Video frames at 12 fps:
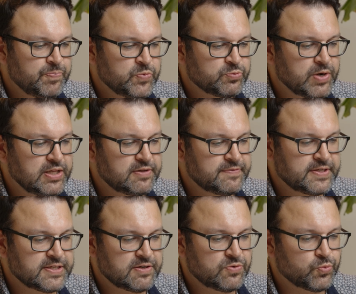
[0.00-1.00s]

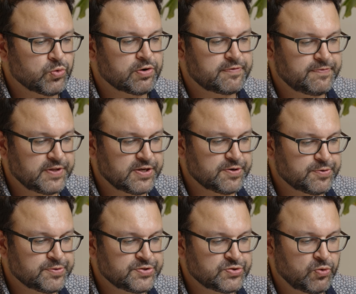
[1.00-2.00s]
relevant
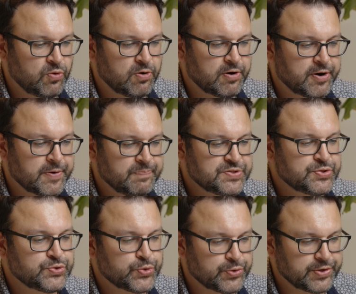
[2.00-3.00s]
workflows or
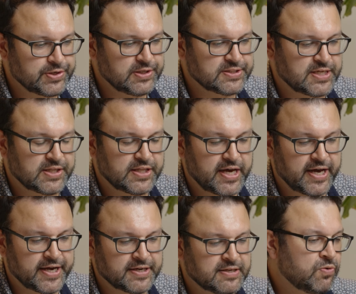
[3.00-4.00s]
tutorials
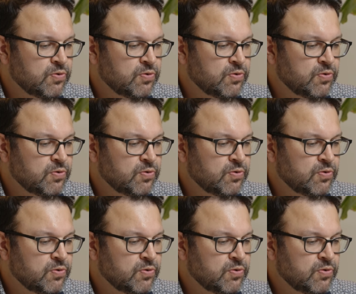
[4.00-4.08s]
online,